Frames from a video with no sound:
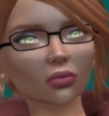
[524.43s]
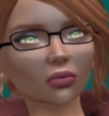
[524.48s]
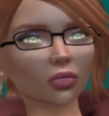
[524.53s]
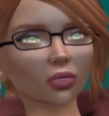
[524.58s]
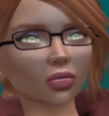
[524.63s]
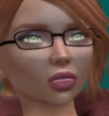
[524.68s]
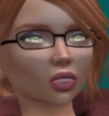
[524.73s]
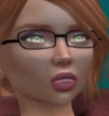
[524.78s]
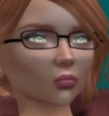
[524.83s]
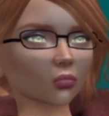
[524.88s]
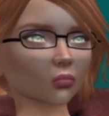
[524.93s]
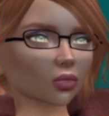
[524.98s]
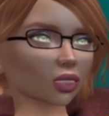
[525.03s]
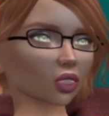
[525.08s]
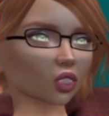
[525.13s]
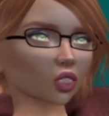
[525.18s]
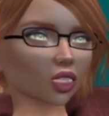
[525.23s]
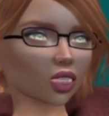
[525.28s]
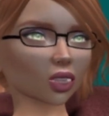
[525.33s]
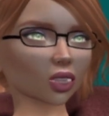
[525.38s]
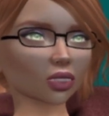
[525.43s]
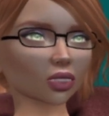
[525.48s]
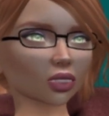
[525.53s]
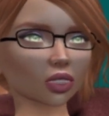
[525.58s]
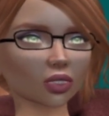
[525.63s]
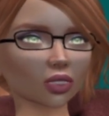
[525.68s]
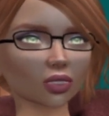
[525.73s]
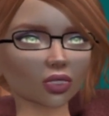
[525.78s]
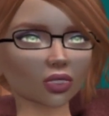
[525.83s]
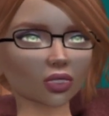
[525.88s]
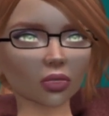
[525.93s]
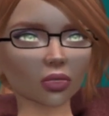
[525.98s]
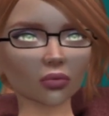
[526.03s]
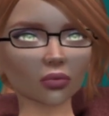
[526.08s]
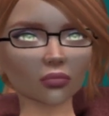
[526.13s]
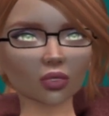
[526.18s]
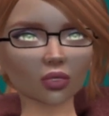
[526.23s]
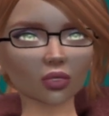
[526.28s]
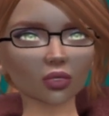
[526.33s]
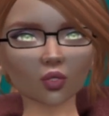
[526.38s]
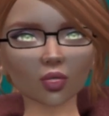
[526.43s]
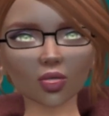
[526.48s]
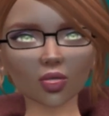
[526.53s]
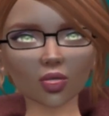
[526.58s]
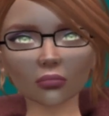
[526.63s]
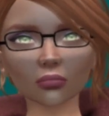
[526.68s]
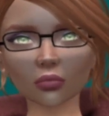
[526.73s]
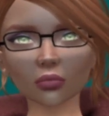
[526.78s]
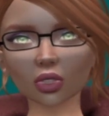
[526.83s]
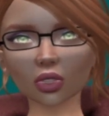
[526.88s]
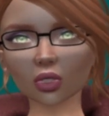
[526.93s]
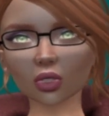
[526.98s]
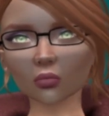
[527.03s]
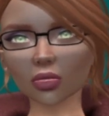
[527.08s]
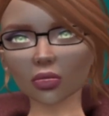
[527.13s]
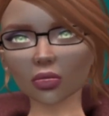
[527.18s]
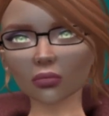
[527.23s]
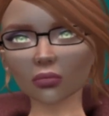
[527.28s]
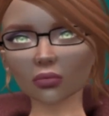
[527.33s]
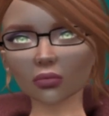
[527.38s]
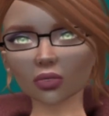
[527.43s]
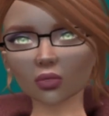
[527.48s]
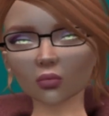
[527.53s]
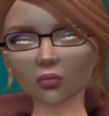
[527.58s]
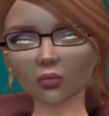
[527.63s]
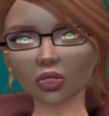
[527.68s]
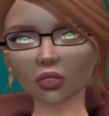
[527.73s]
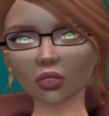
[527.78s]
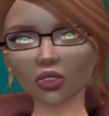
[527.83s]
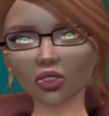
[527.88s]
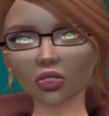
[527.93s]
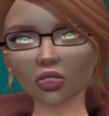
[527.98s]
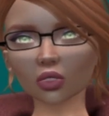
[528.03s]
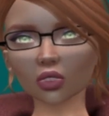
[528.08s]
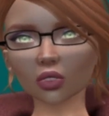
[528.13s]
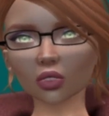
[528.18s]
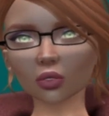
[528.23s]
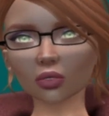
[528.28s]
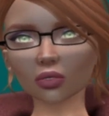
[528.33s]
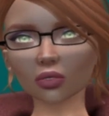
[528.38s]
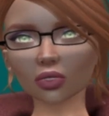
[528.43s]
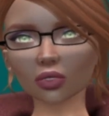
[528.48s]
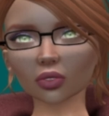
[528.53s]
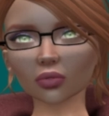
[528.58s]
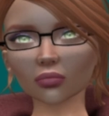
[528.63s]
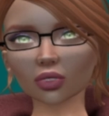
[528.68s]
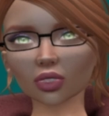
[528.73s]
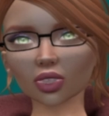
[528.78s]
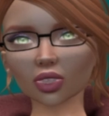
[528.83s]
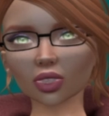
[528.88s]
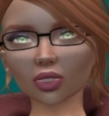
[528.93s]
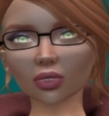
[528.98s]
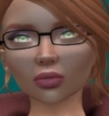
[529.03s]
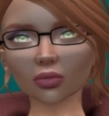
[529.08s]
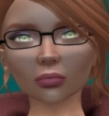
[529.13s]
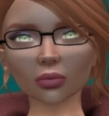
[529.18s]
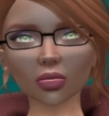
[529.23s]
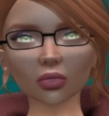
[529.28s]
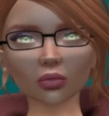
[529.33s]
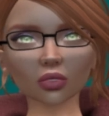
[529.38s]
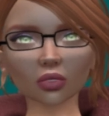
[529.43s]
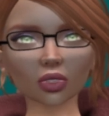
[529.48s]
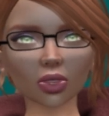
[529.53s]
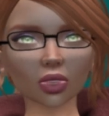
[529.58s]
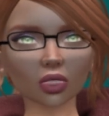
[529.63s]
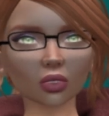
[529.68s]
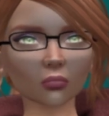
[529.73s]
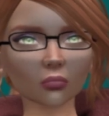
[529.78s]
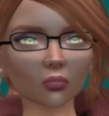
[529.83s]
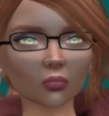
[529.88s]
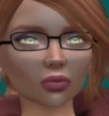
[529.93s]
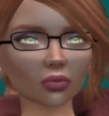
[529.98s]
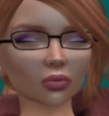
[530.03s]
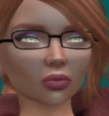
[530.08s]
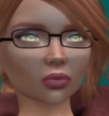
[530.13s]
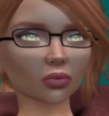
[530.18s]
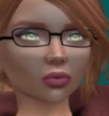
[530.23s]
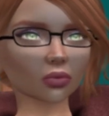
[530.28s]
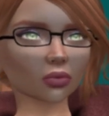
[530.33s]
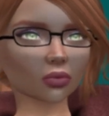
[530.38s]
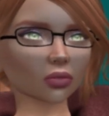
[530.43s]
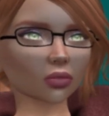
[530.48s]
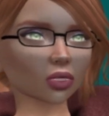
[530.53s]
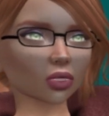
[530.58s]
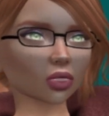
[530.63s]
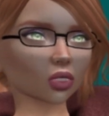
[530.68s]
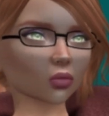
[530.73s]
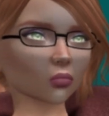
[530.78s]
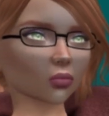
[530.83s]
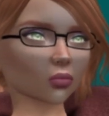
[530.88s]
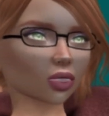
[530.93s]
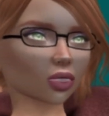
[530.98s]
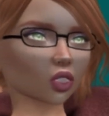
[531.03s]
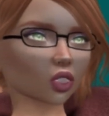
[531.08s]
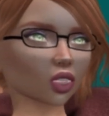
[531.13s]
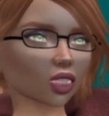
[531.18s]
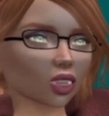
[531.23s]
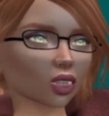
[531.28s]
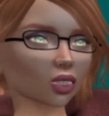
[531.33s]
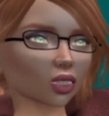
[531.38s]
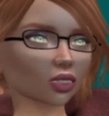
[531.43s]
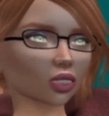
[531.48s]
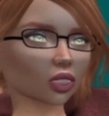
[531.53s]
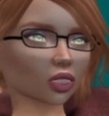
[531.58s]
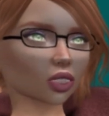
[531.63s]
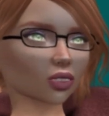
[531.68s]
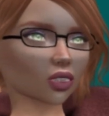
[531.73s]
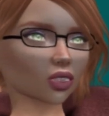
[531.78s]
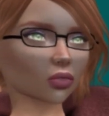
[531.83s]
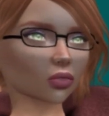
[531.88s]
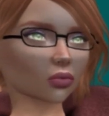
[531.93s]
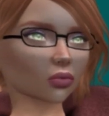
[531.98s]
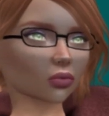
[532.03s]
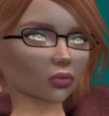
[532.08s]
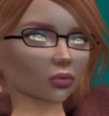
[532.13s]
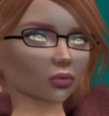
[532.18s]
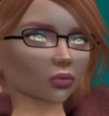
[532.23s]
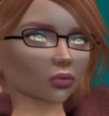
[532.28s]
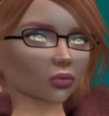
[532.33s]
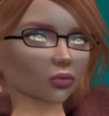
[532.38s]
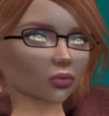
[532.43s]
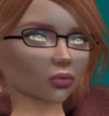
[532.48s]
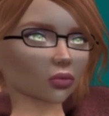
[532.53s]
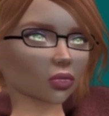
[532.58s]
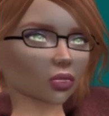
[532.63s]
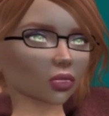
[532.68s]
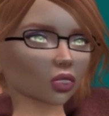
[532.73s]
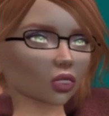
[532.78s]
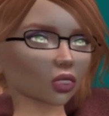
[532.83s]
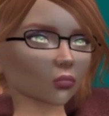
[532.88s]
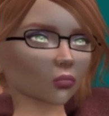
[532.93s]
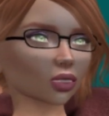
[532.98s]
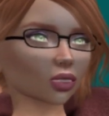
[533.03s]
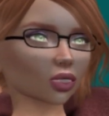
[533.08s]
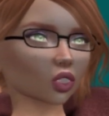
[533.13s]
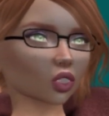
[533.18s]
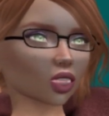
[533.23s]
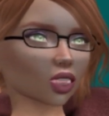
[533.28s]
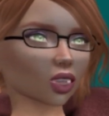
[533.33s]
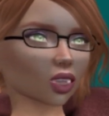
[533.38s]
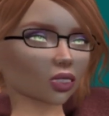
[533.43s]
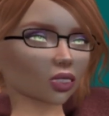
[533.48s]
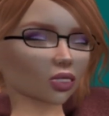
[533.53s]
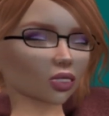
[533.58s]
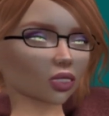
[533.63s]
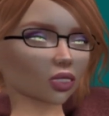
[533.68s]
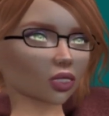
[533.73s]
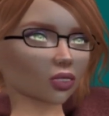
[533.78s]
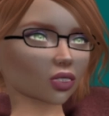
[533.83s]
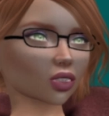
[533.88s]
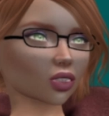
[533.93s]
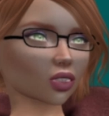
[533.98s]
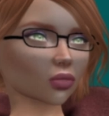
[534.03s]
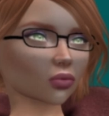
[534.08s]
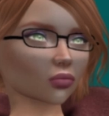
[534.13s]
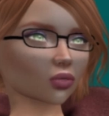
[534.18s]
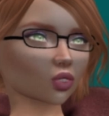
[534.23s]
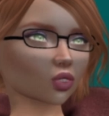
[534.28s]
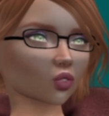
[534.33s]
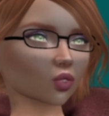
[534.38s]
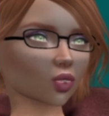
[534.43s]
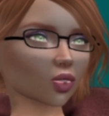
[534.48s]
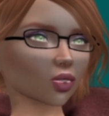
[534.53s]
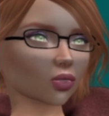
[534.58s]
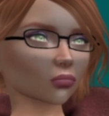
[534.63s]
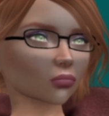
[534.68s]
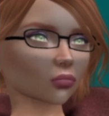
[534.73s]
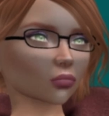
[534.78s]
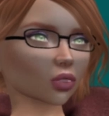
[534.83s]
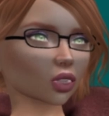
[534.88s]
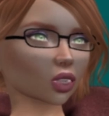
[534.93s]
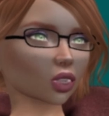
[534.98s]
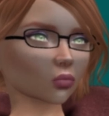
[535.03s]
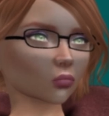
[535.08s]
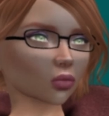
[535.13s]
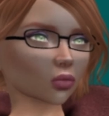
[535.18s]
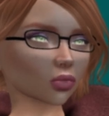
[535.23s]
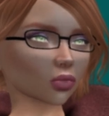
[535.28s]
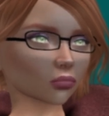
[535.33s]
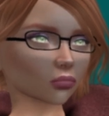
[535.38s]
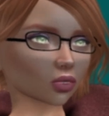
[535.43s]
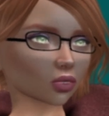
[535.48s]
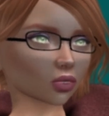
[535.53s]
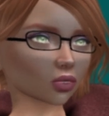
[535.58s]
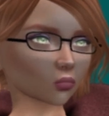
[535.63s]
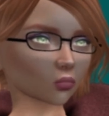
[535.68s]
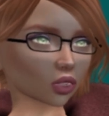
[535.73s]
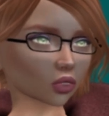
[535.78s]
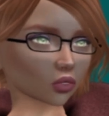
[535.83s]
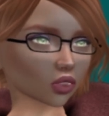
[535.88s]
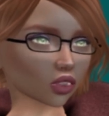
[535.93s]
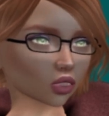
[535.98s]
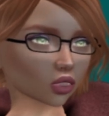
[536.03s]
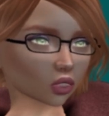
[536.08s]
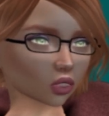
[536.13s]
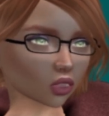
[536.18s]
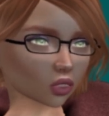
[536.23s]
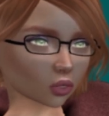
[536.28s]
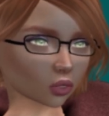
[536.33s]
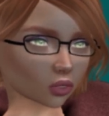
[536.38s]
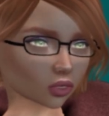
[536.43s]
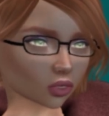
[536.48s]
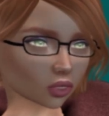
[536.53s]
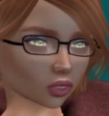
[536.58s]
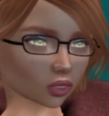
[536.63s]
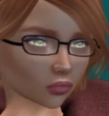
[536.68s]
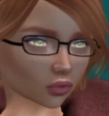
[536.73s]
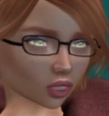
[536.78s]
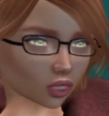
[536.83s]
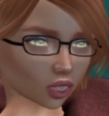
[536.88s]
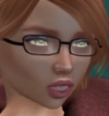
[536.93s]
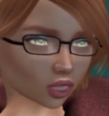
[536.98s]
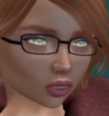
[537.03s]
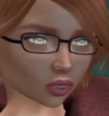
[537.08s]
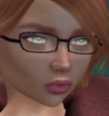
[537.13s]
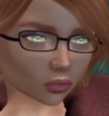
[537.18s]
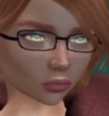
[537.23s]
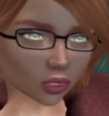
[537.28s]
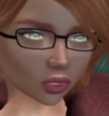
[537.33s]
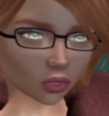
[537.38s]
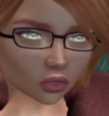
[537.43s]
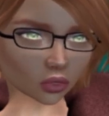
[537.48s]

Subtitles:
Now, most MS patients, from what I have seen, only have lesions on their brain. I'm one of the rare cases where I also got lesions down my spine, which also affects my mobility.